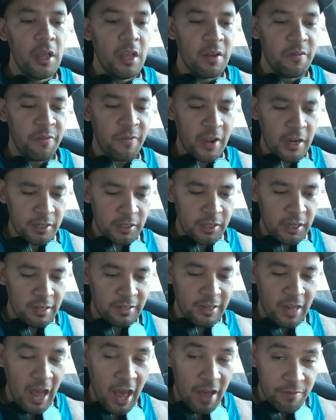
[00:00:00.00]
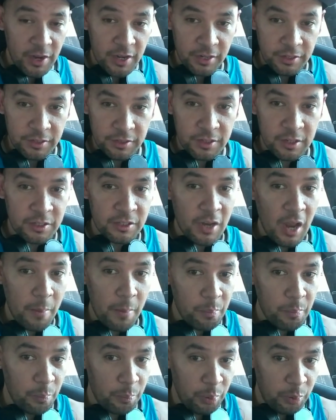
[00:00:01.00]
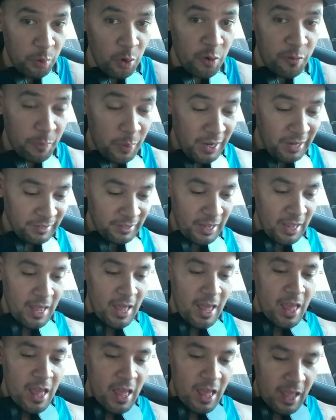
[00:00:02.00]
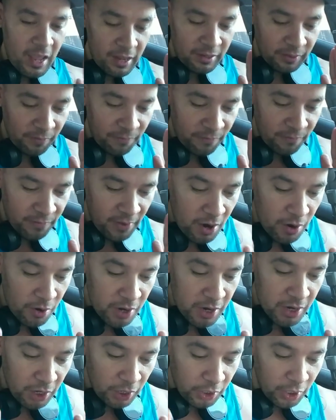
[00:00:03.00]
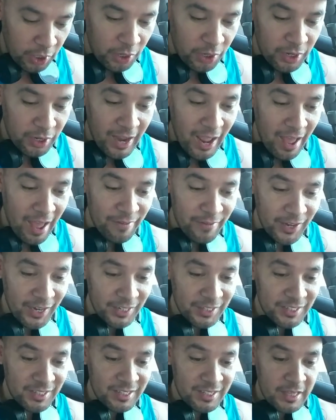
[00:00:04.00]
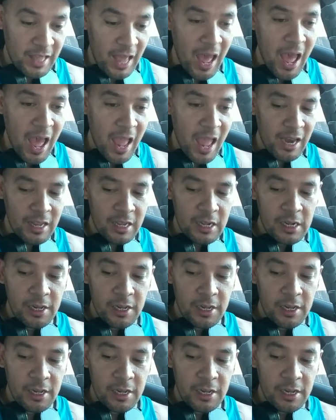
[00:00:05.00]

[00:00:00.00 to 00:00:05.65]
In fact, it's evidence. It's not proof, but it's very good evidence that